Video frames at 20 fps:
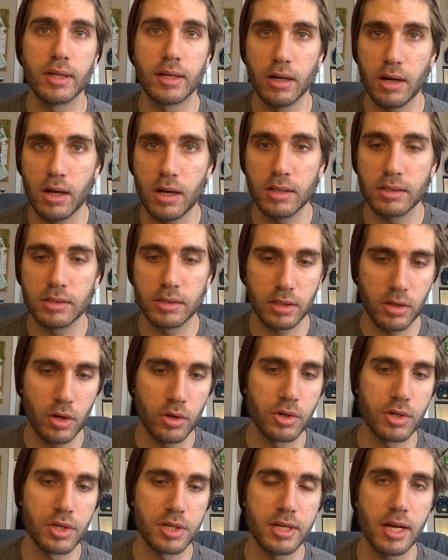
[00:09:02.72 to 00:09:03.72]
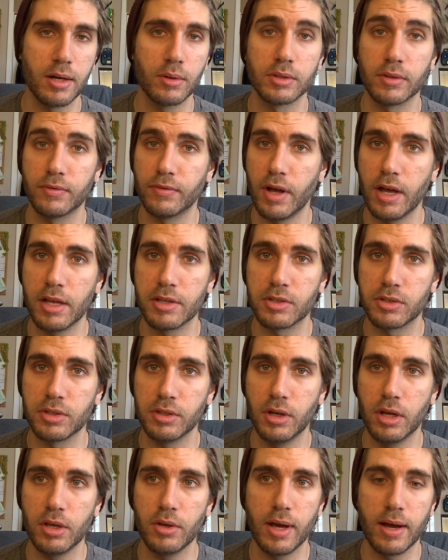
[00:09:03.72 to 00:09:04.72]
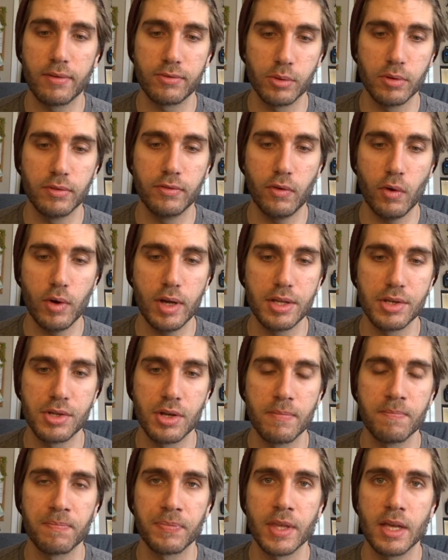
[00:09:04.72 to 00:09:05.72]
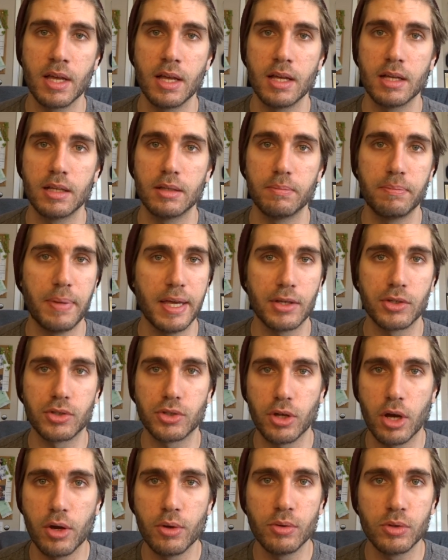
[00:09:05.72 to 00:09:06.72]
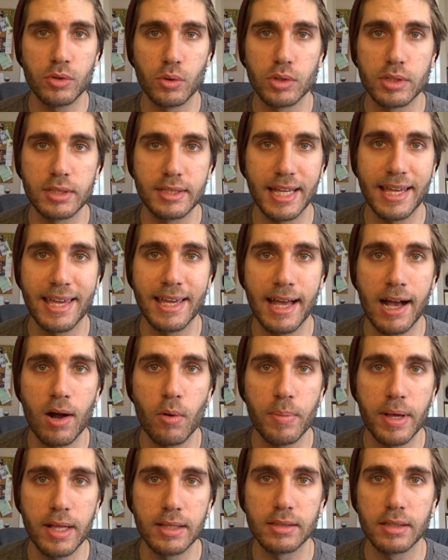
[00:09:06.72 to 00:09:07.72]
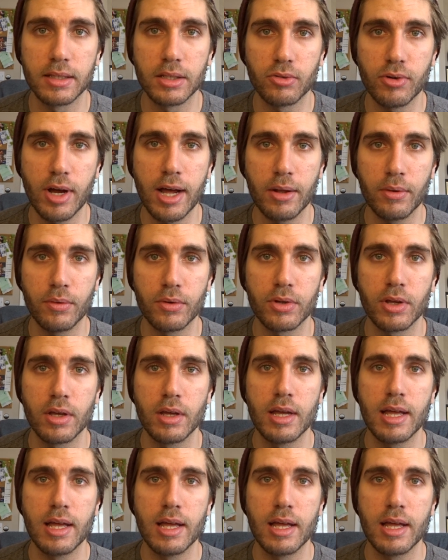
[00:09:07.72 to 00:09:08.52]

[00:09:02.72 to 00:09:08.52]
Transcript: the glass, the conch shells at first. You know, you have to avoid big stones or sticking out bits in the ground.